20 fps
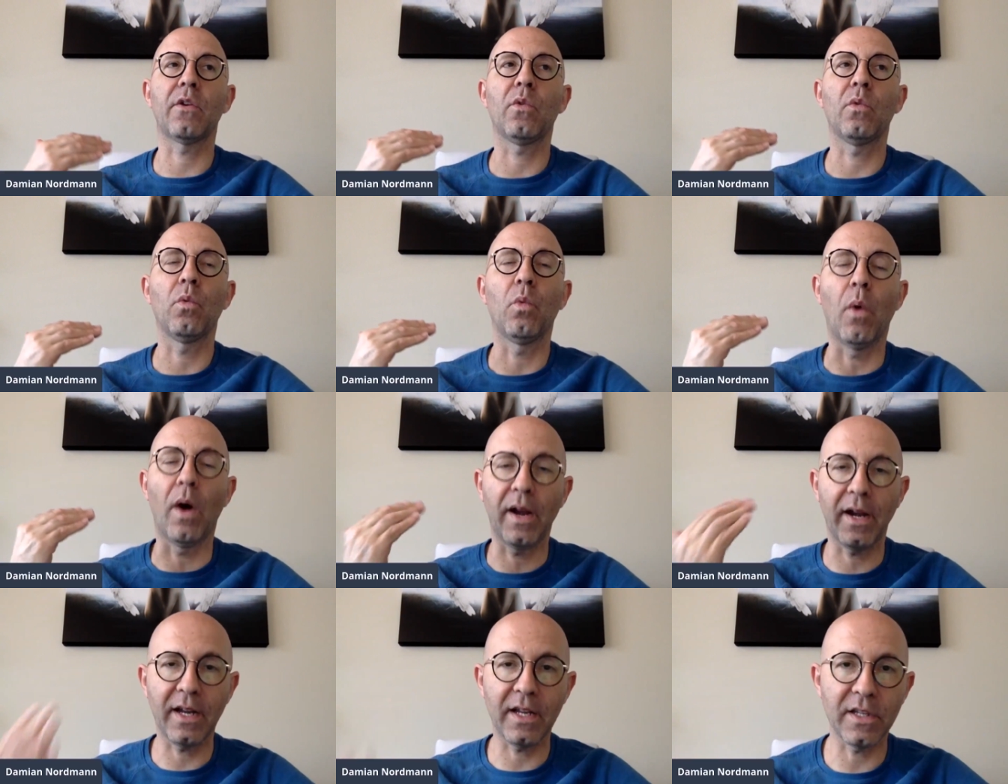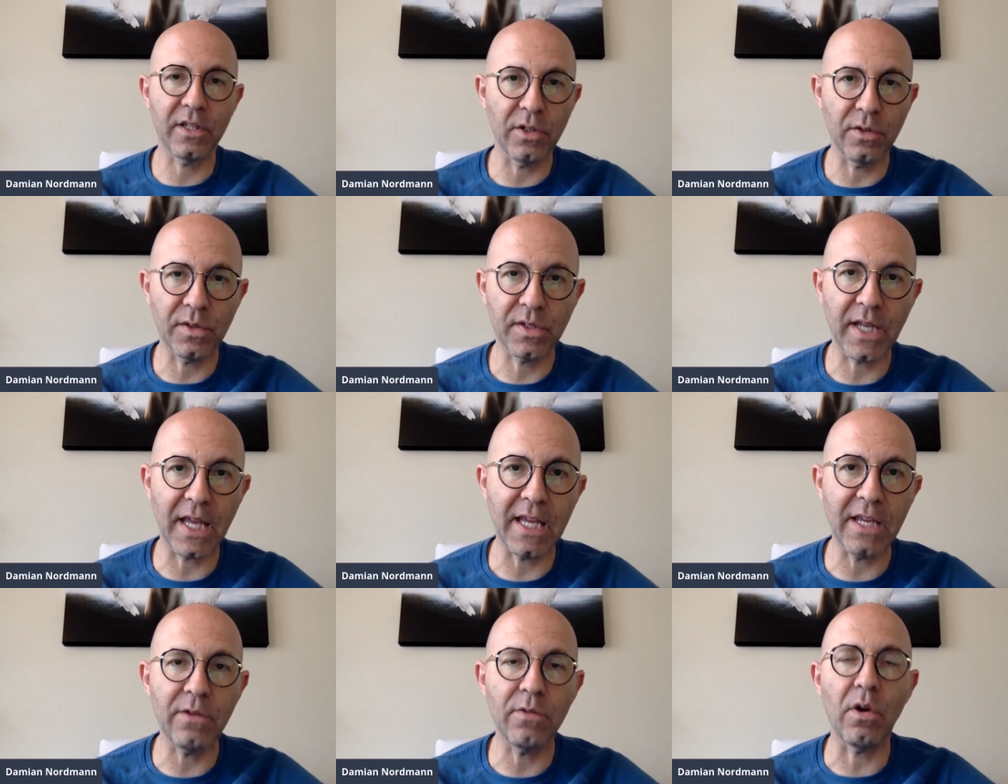what it is you say
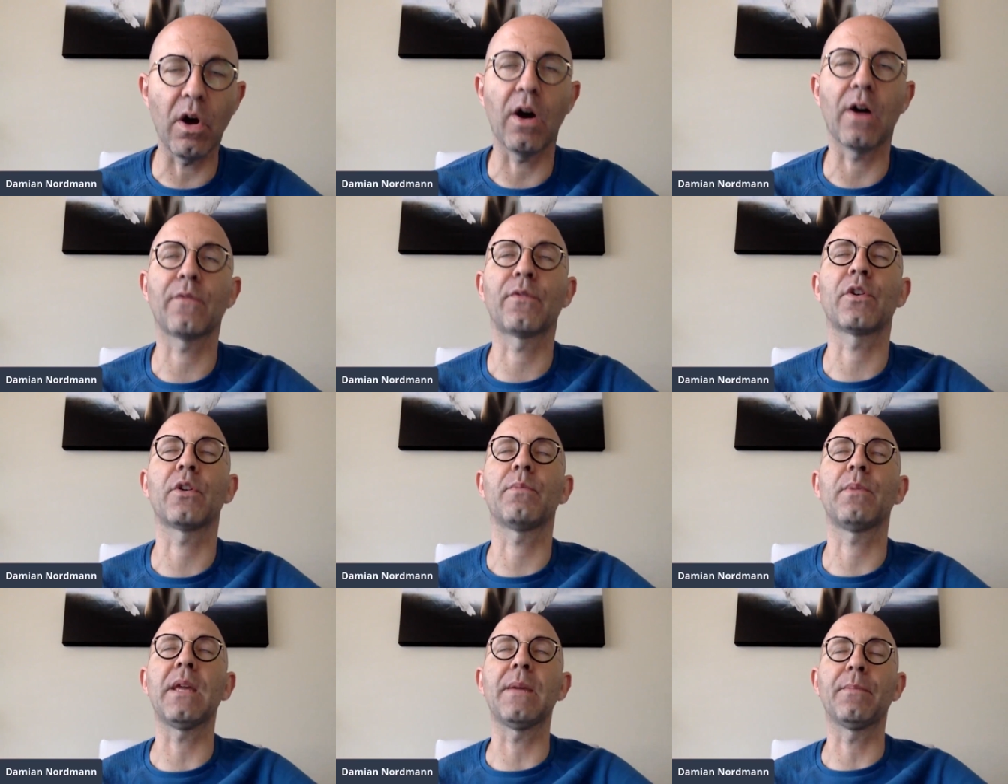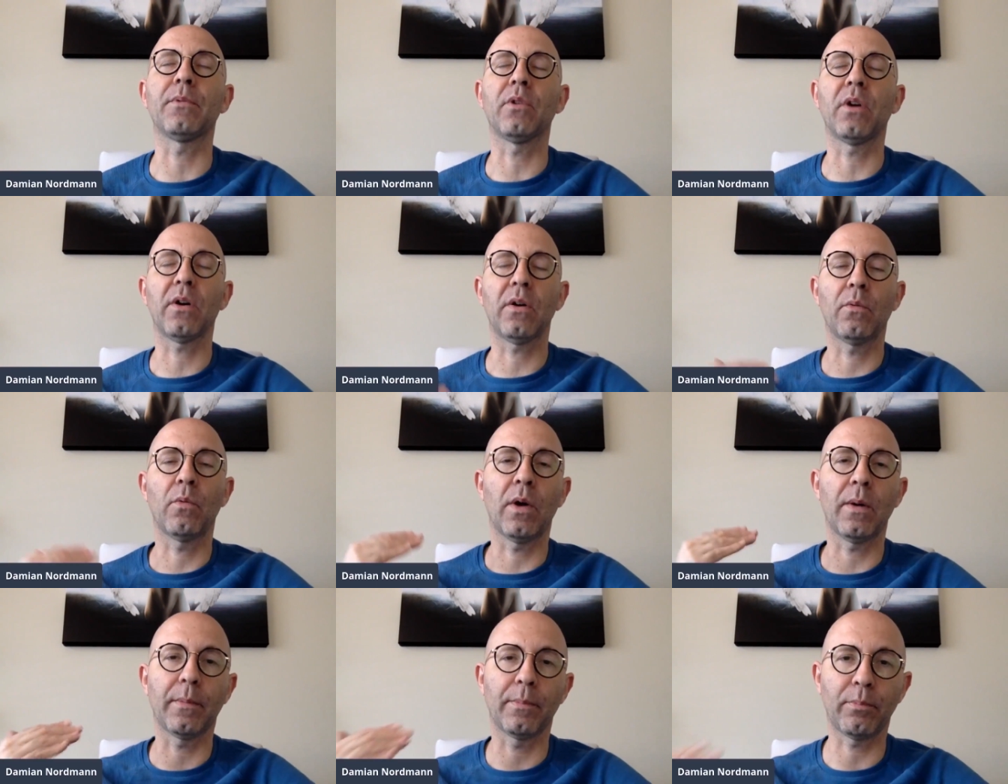you offer to people,
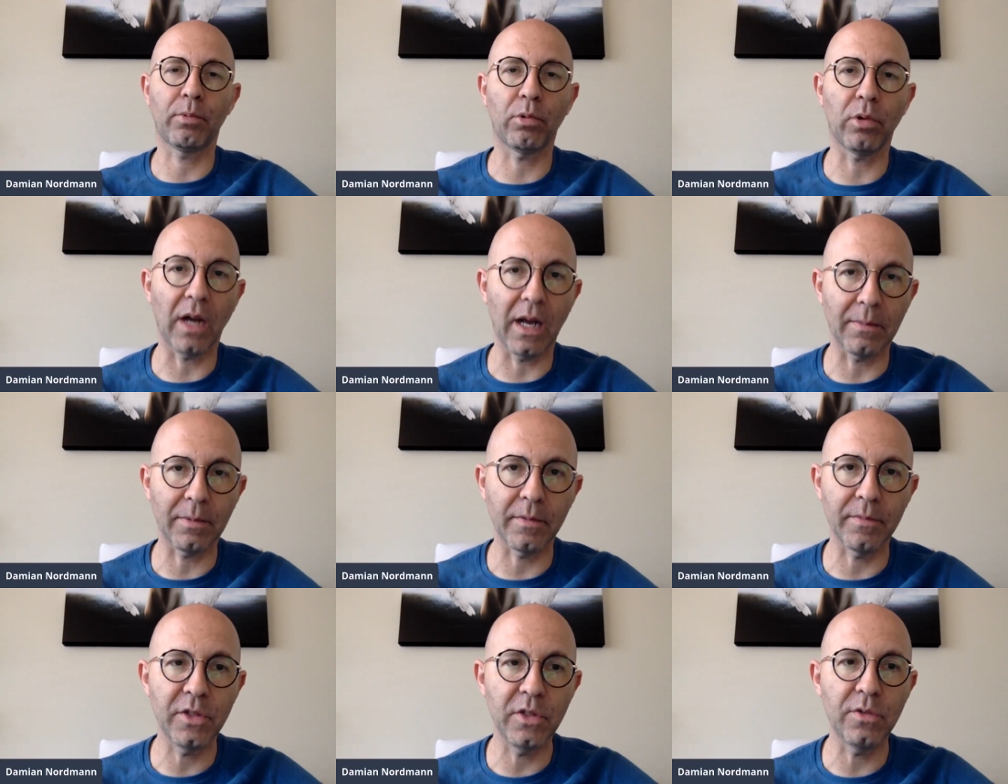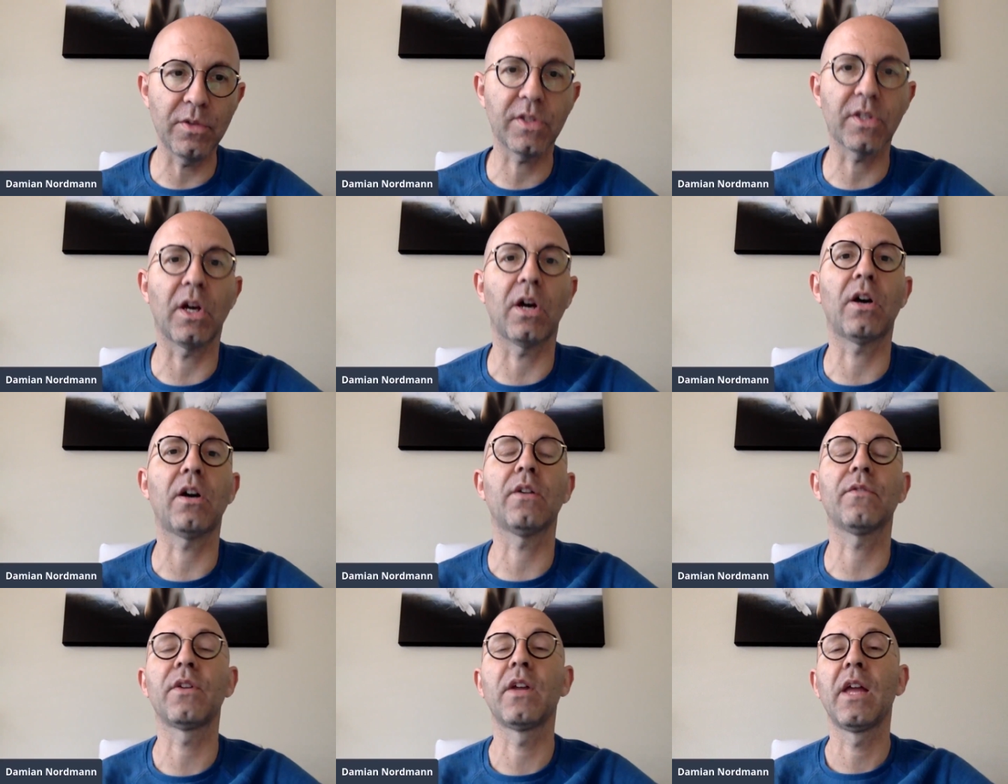what problems you
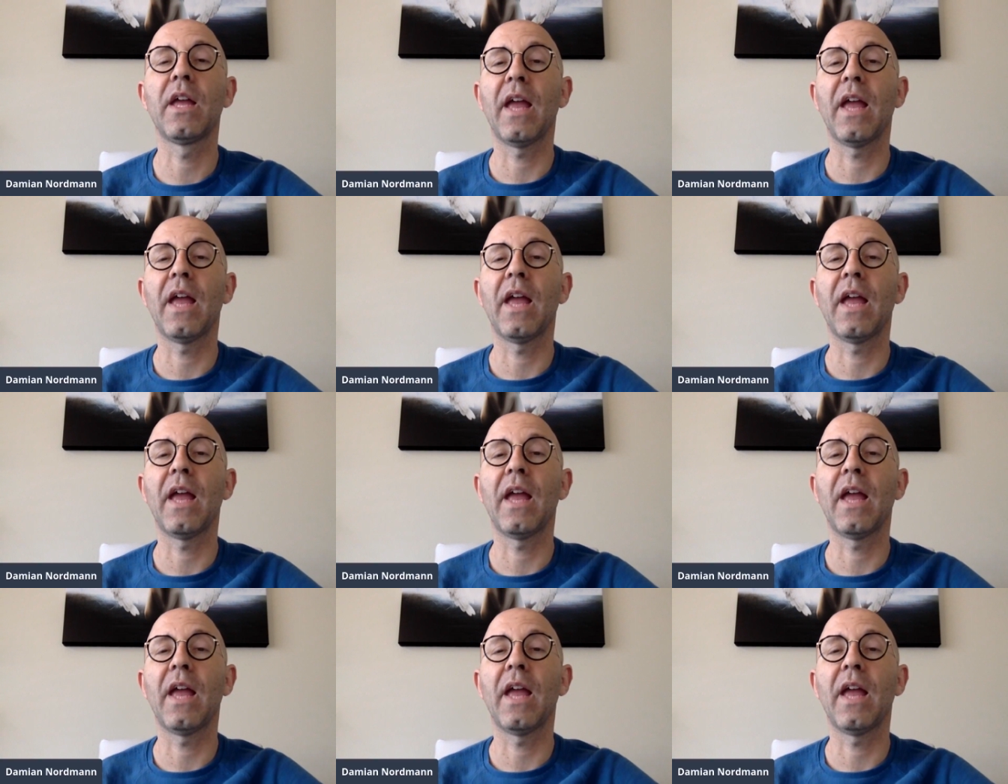solve,